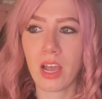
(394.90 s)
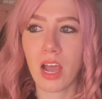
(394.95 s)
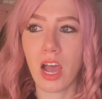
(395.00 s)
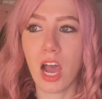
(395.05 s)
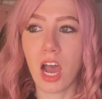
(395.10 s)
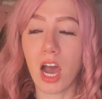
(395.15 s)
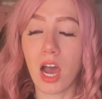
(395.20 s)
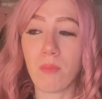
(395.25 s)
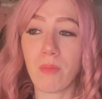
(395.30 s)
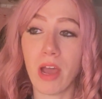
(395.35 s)

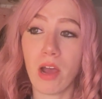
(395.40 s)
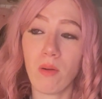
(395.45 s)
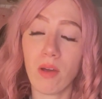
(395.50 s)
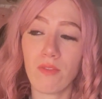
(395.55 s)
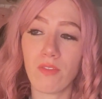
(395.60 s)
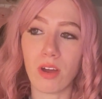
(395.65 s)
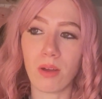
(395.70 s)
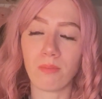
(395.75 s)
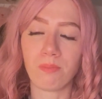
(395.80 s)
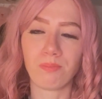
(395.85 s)

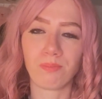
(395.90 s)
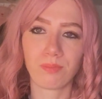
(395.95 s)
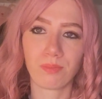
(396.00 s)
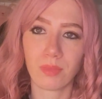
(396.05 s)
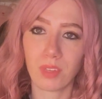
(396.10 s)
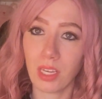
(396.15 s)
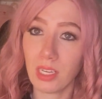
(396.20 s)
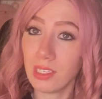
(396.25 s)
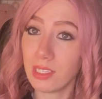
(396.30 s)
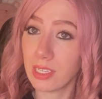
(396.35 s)
However,
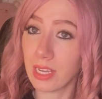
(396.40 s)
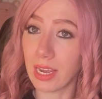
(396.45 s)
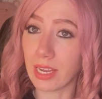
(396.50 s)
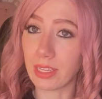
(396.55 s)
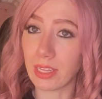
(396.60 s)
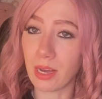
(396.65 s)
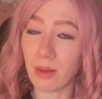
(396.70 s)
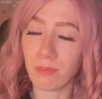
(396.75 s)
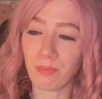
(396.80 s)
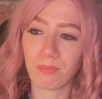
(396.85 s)
in saying
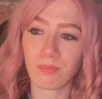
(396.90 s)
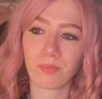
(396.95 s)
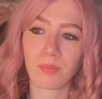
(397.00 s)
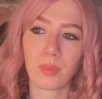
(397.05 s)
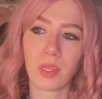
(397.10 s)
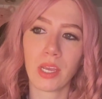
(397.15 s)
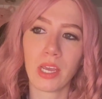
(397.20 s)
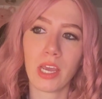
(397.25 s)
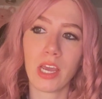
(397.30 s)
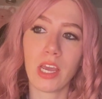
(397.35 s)
that,
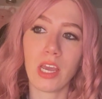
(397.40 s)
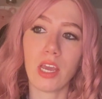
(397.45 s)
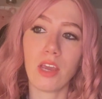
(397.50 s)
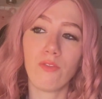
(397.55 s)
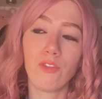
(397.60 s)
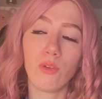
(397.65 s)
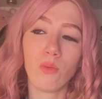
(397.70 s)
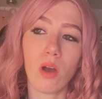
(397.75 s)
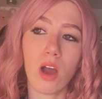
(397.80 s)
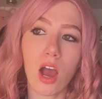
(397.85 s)

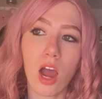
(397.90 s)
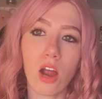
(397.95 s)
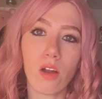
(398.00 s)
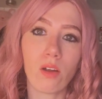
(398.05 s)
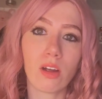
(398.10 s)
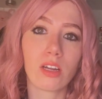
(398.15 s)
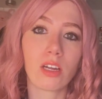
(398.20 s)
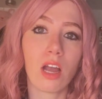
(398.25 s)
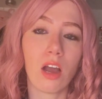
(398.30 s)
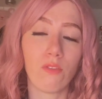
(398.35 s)
if you
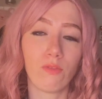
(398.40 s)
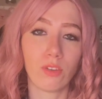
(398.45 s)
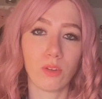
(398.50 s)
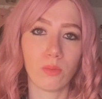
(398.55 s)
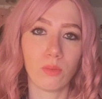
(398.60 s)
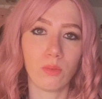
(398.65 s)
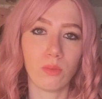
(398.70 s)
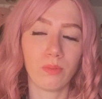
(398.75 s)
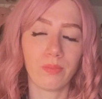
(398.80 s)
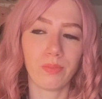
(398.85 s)
are
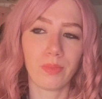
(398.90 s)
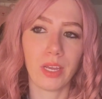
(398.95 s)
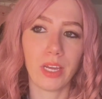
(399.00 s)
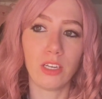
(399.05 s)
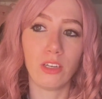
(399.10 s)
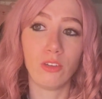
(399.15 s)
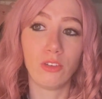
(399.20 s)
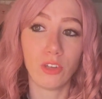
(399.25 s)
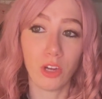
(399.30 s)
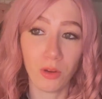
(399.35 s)
uncomfortable
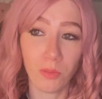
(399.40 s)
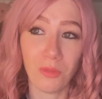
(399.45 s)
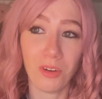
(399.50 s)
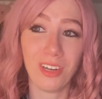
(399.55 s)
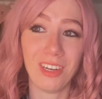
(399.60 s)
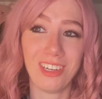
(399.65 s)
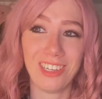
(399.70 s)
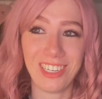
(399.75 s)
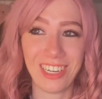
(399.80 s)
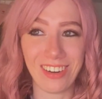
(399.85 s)
and you don't want
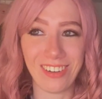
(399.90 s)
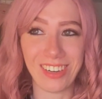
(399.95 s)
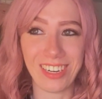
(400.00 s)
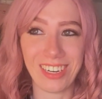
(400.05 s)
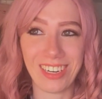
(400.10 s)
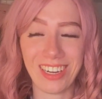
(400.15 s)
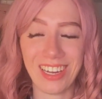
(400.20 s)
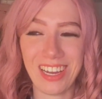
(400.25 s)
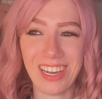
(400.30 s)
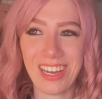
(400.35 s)
to share
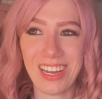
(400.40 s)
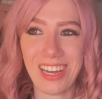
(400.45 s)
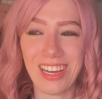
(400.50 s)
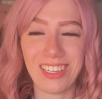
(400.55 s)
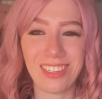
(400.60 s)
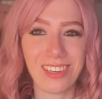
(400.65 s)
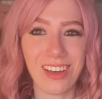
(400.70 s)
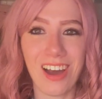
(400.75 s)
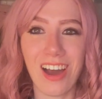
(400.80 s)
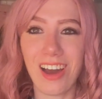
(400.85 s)
it,
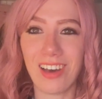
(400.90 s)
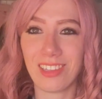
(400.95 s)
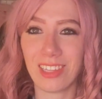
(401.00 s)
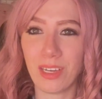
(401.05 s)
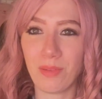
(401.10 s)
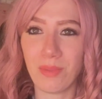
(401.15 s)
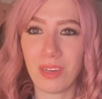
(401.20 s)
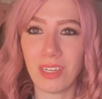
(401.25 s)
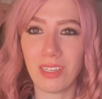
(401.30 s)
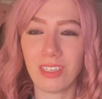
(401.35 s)
it's a hard
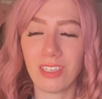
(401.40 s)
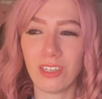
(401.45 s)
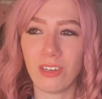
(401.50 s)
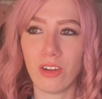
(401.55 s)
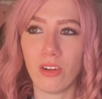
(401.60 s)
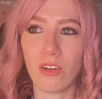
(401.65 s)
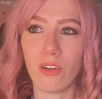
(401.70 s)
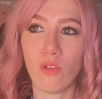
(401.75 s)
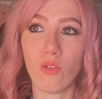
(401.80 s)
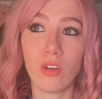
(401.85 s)
limit, you
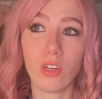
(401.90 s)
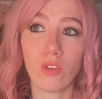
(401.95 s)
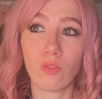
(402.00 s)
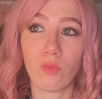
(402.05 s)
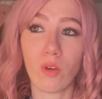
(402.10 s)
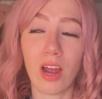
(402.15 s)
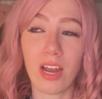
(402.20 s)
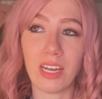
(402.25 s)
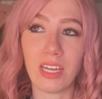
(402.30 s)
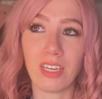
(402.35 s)
know, or you're
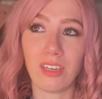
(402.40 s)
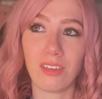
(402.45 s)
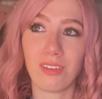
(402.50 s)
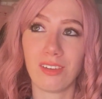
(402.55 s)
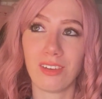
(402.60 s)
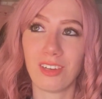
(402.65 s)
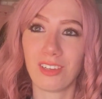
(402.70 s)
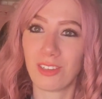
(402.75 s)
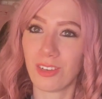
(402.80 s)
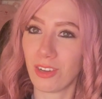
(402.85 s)
writing
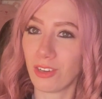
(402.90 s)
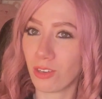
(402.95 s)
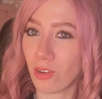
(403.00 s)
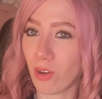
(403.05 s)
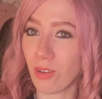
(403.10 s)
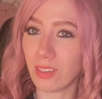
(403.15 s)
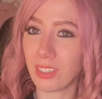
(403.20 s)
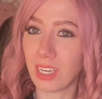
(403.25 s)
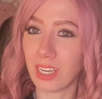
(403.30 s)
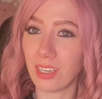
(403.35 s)
a certain
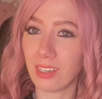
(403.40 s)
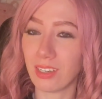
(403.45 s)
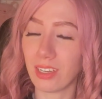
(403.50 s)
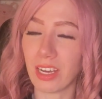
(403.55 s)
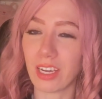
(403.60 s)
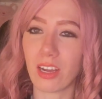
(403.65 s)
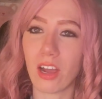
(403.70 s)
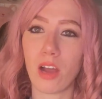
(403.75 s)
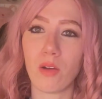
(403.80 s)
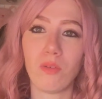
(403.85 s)
content
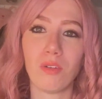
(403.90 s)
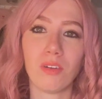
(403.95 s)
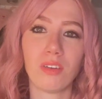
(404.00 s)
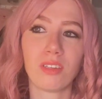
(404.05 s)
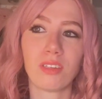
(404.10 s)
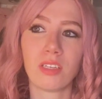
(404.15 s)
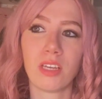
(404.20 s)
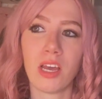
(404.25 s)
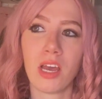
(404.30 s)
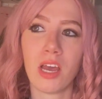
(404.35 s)
like I was,